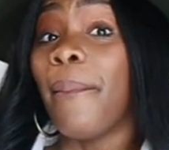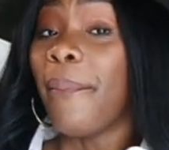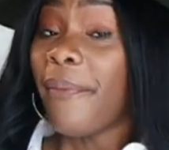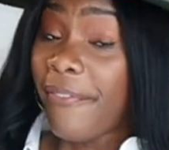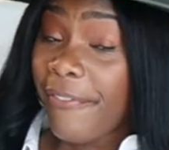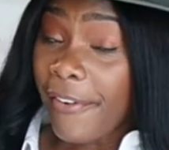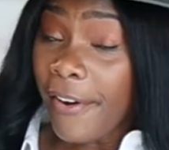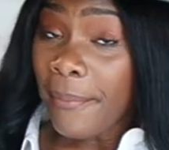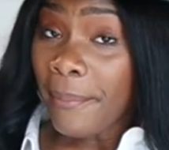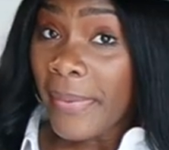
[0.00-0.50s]

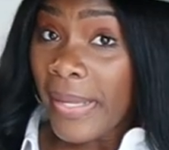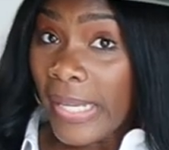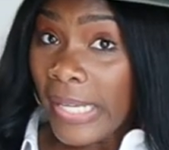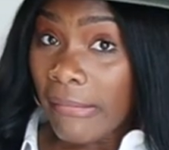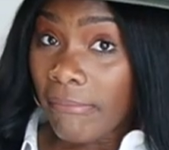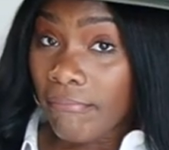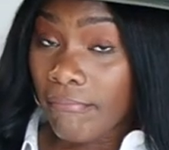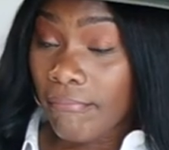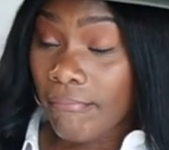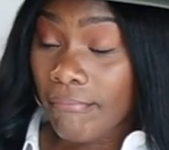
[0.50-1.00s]
For
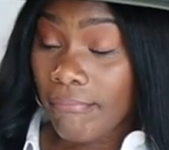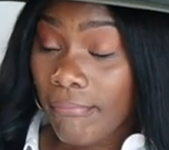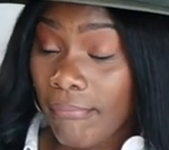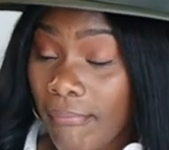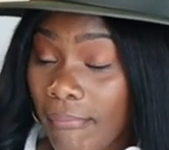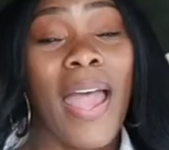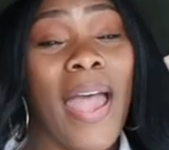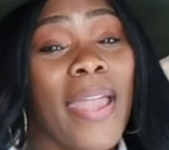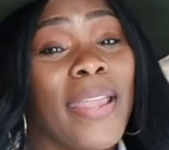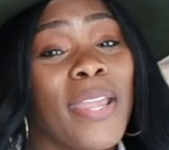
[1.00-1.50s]
me,
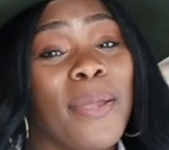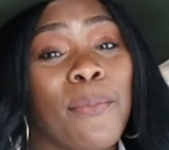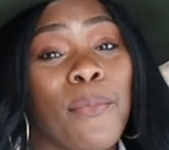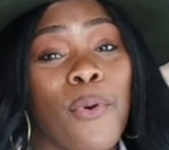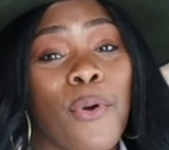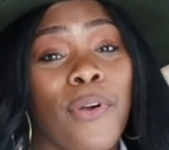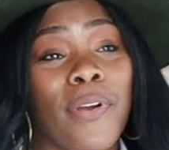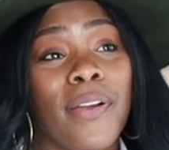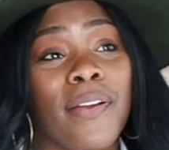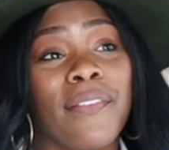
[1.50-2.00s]
I am
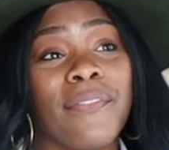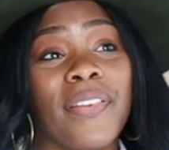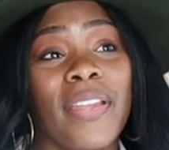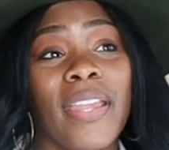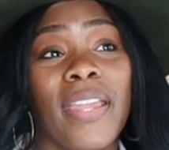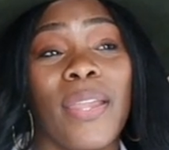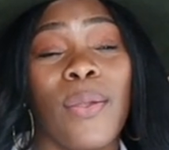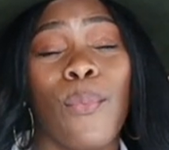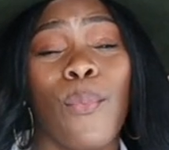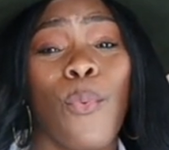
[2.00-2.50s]
more of
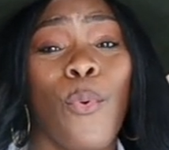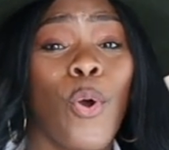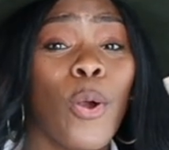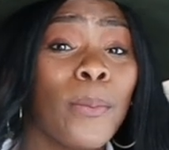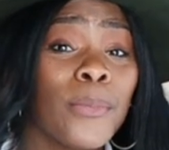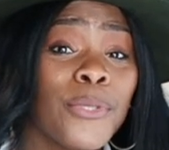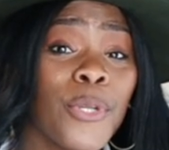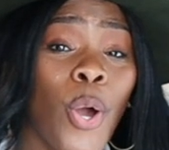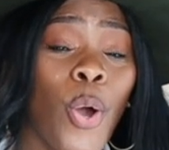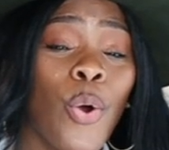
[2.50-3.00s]
a
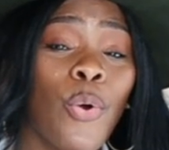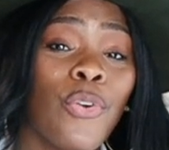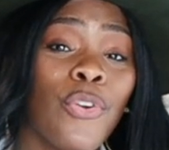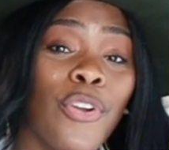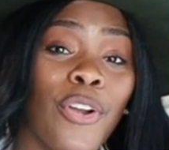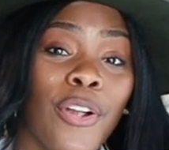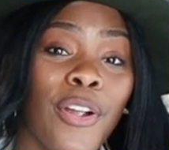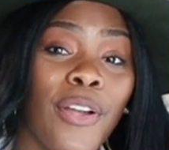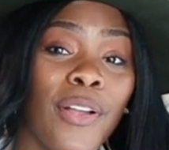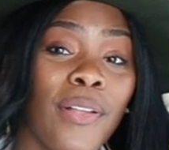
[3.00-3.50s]
warm tone
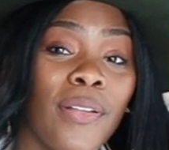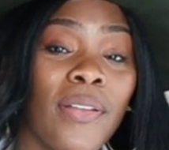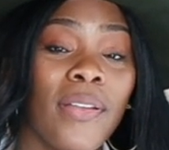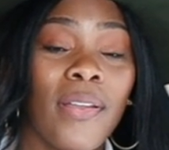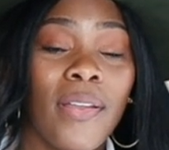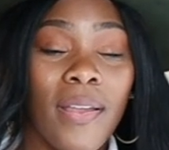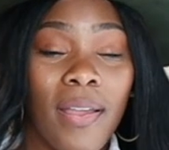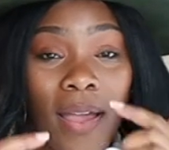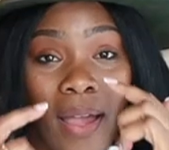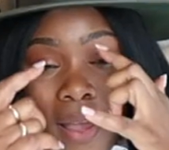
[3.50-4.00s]
girl.
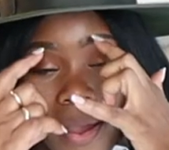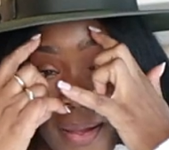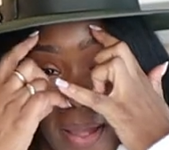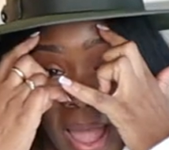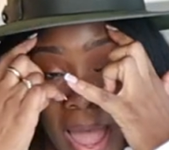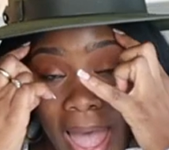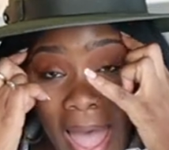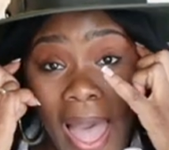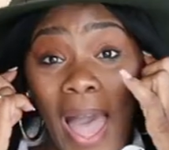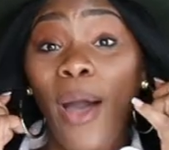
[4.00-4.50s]

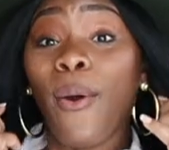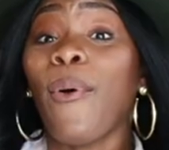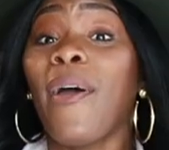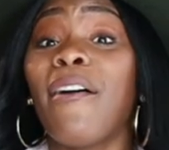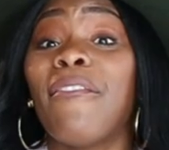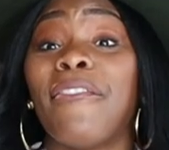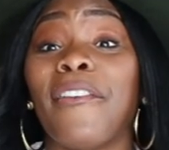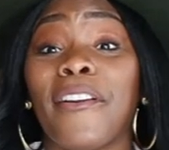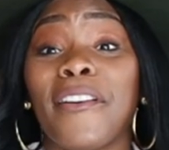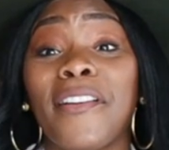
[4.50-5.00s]

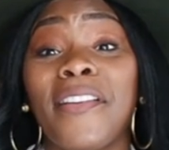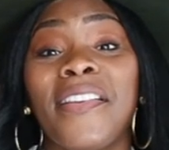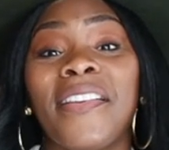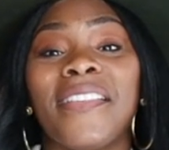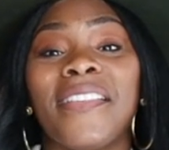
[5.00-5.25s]
However,